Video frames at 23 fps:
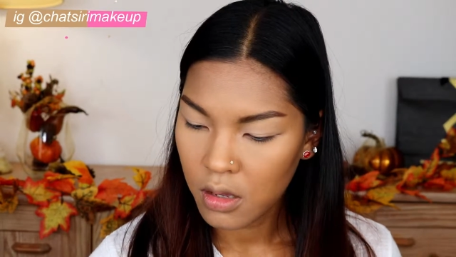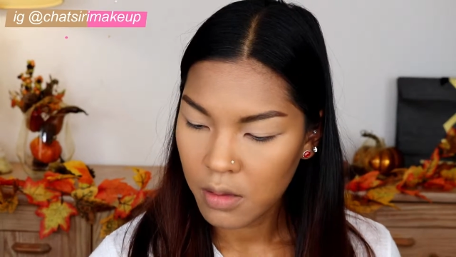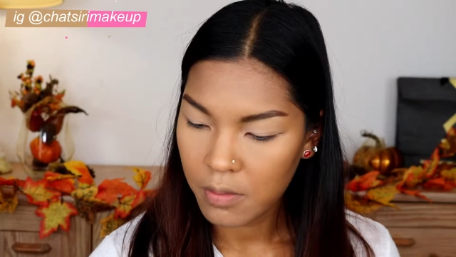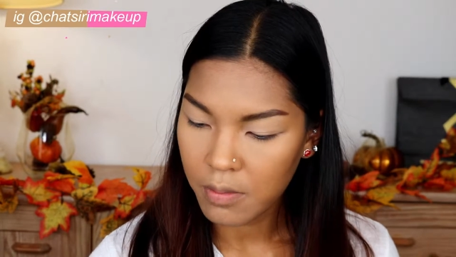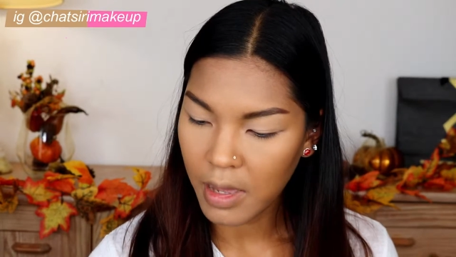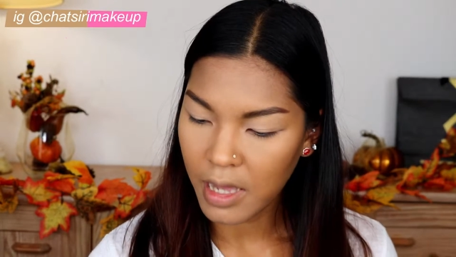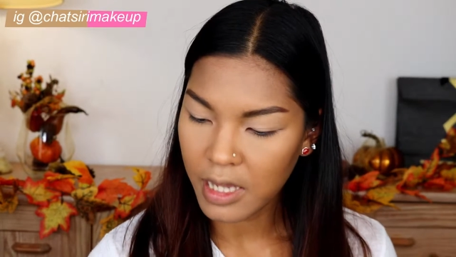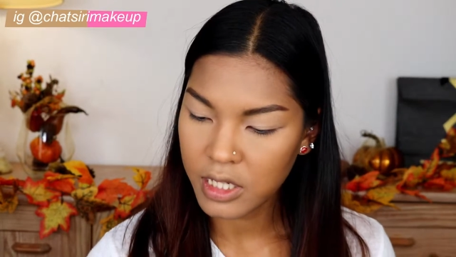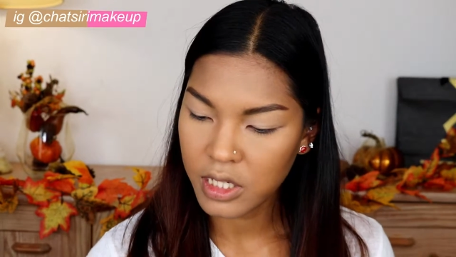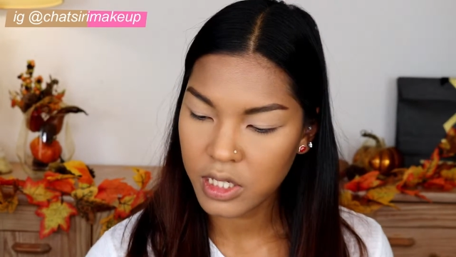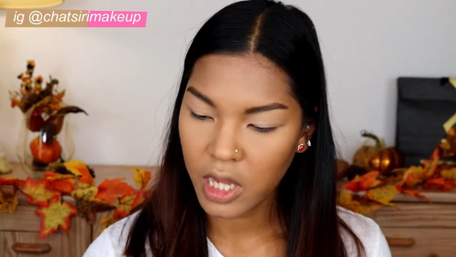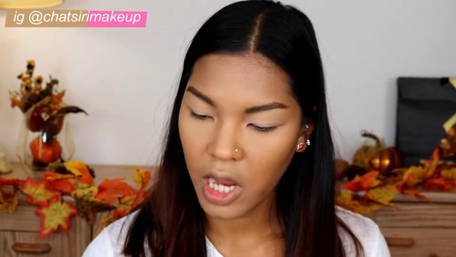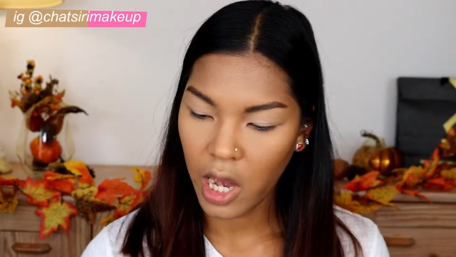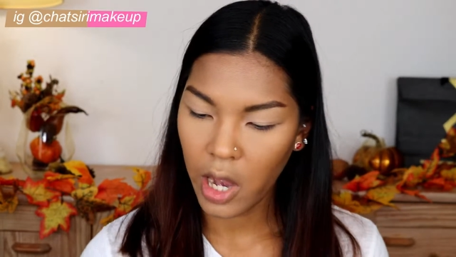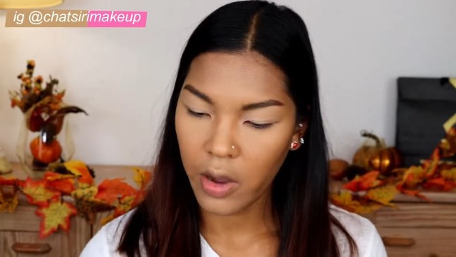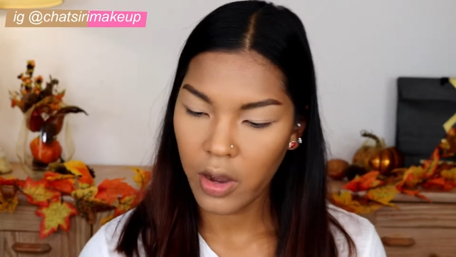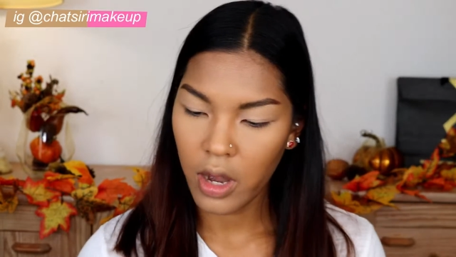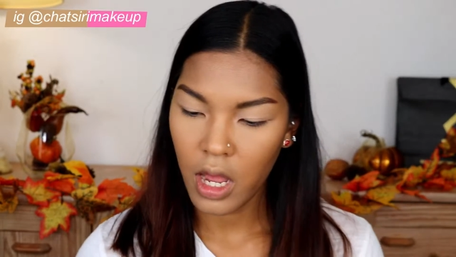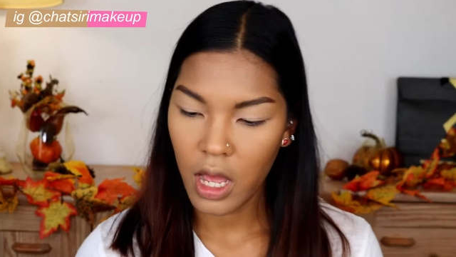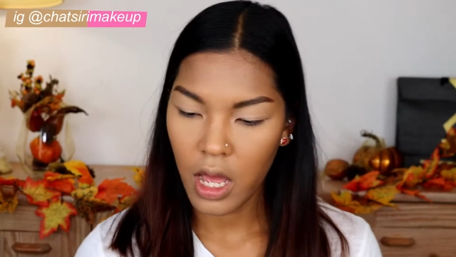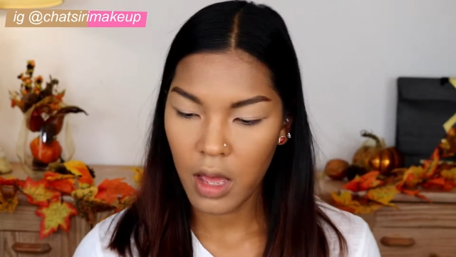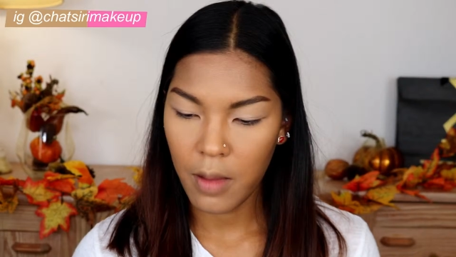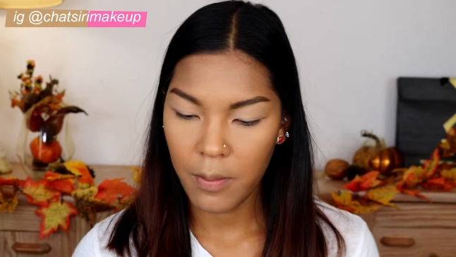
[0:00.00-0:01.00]

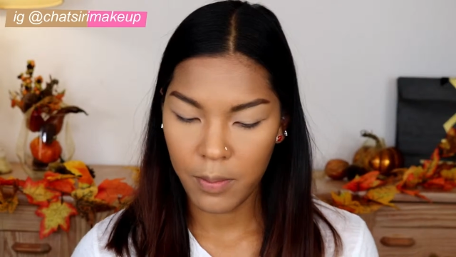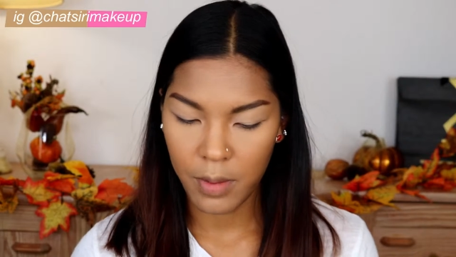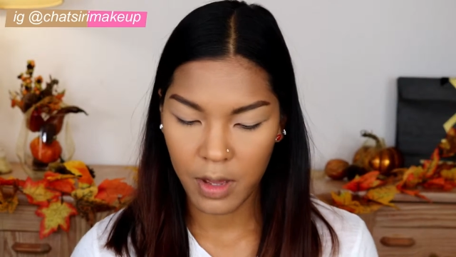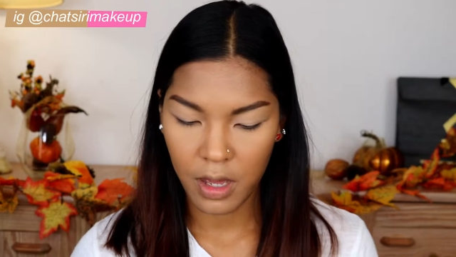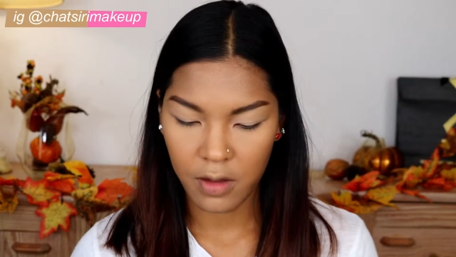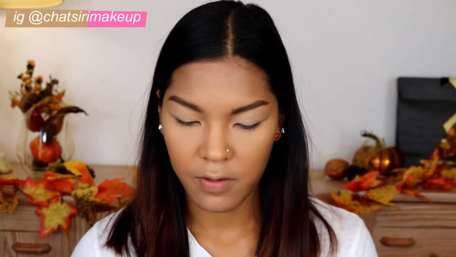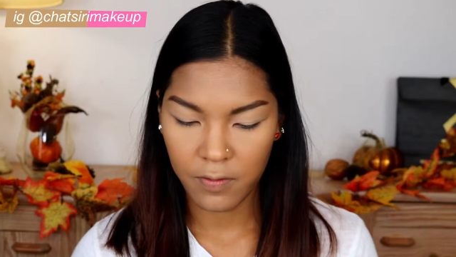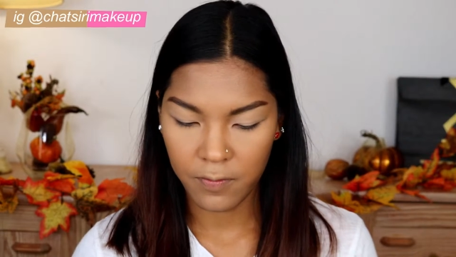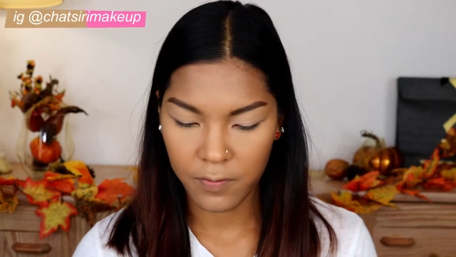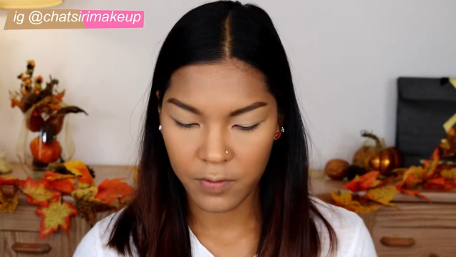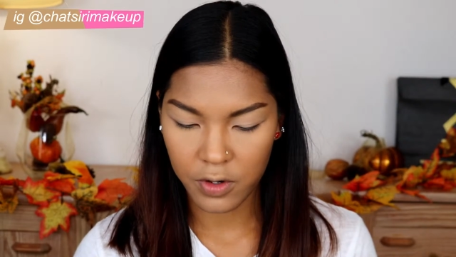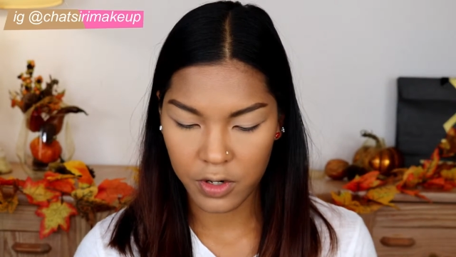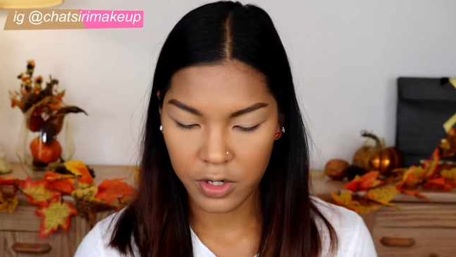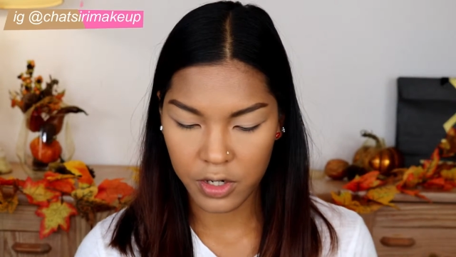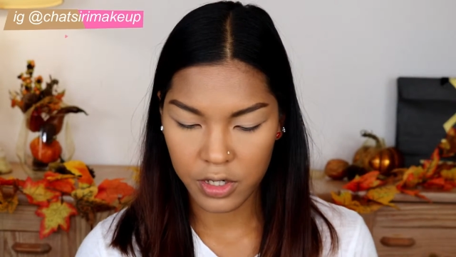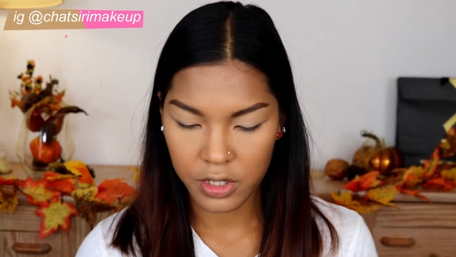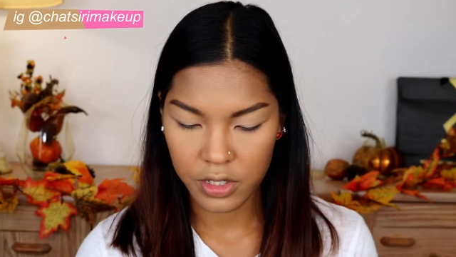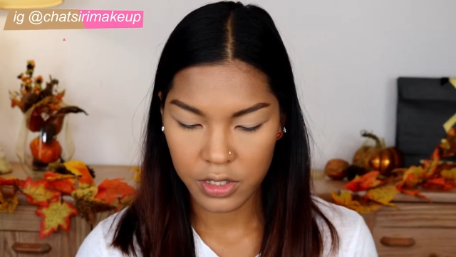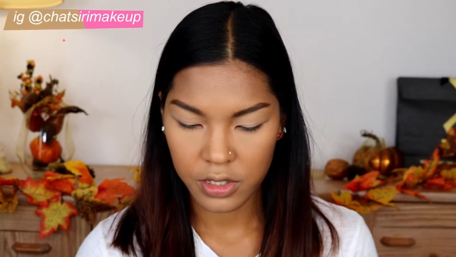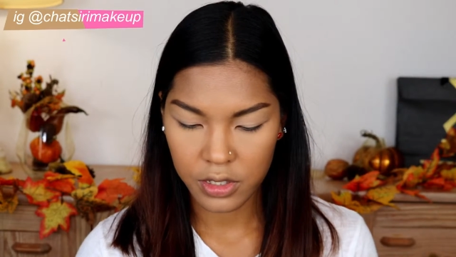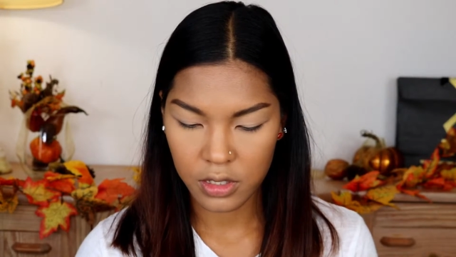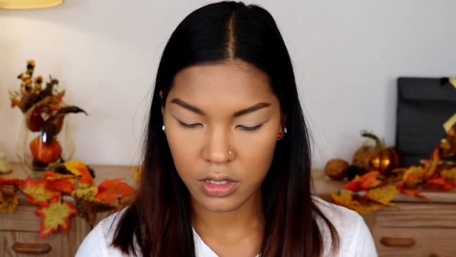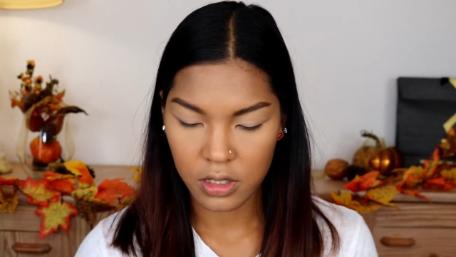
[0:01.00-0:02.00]
mascara, but
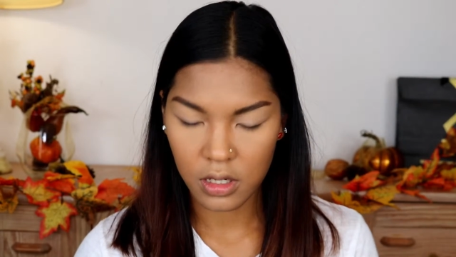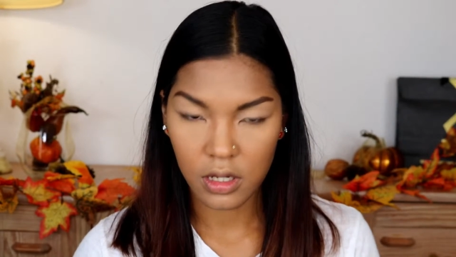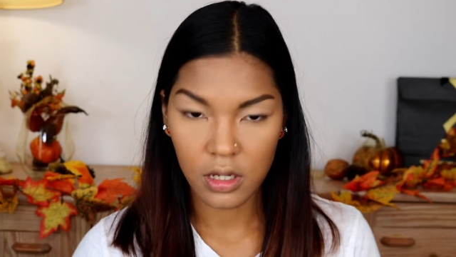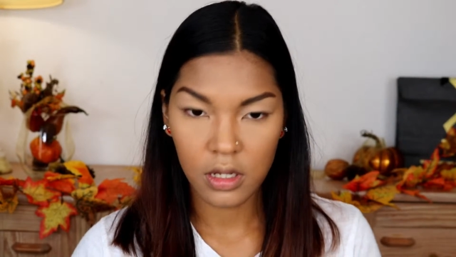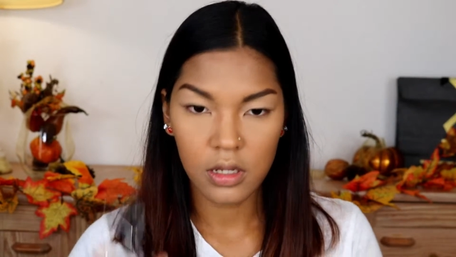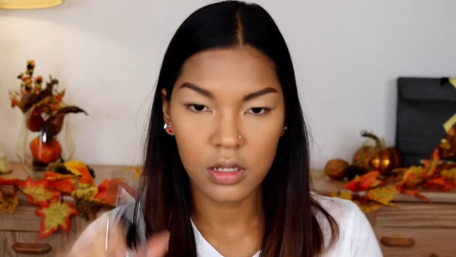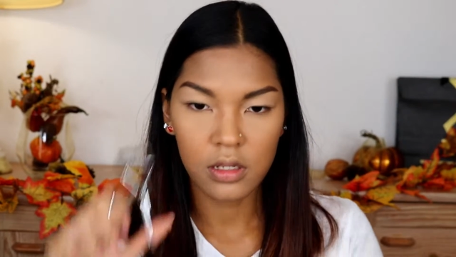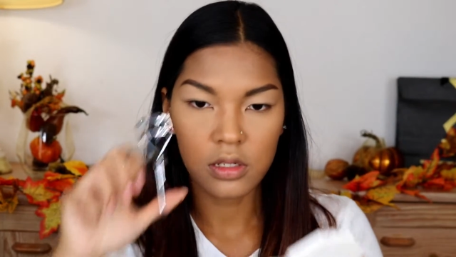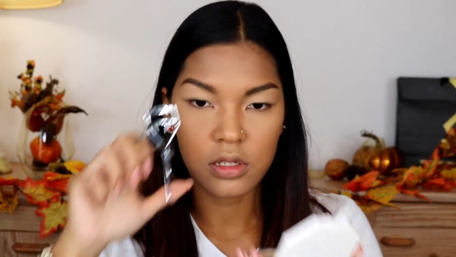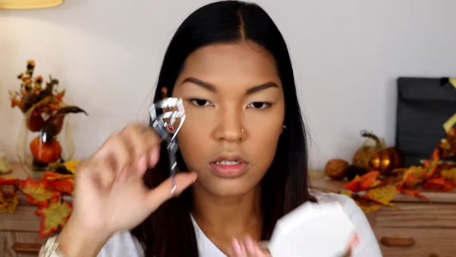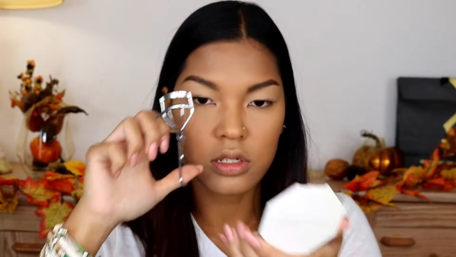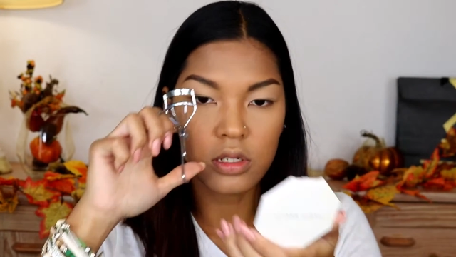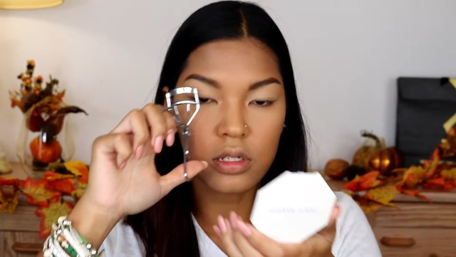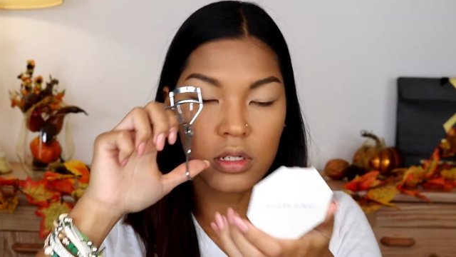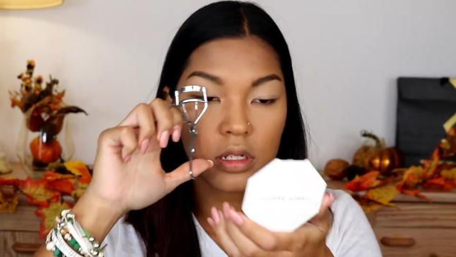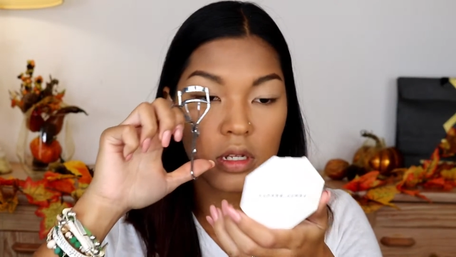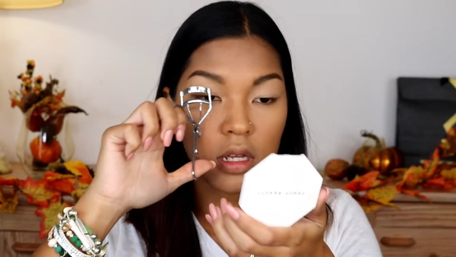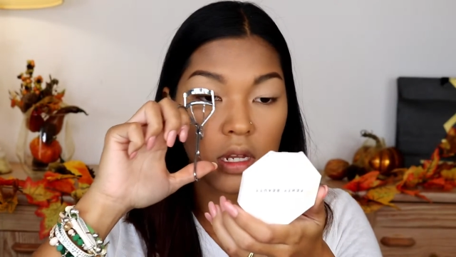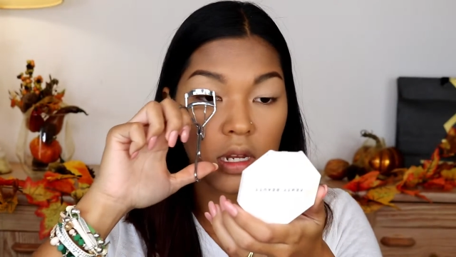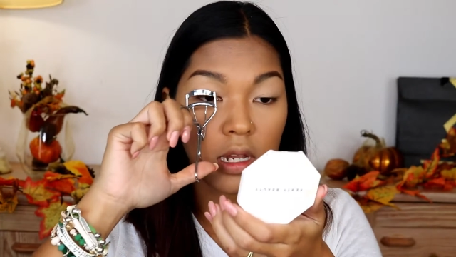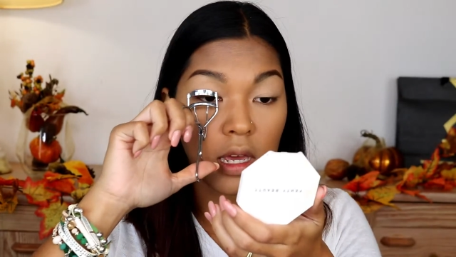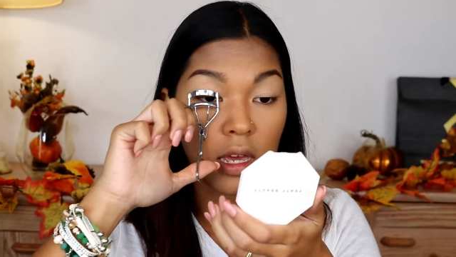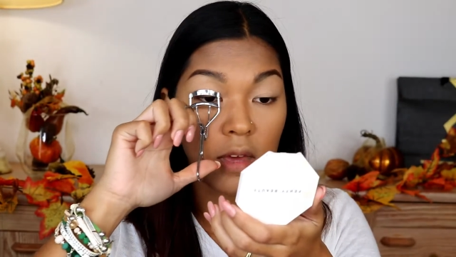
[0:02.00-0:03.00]
first I'm just
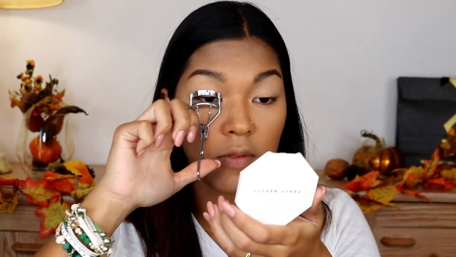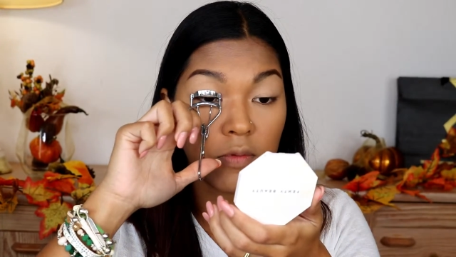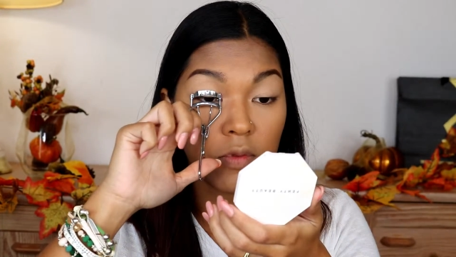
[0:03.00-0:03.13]
gonna